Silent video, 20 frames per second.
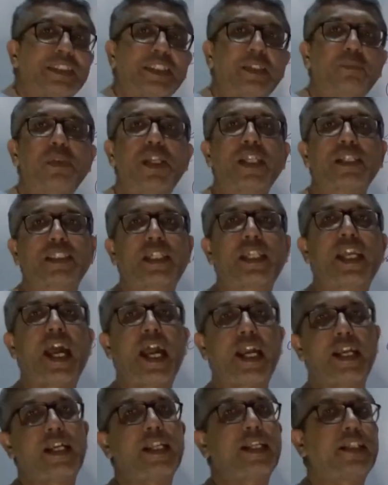seamlessly
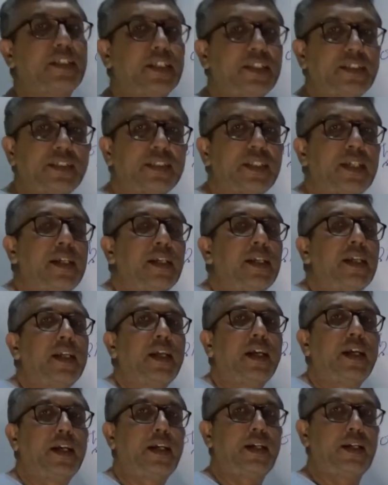handling this
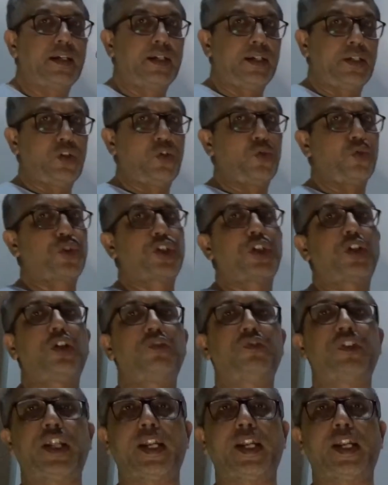notion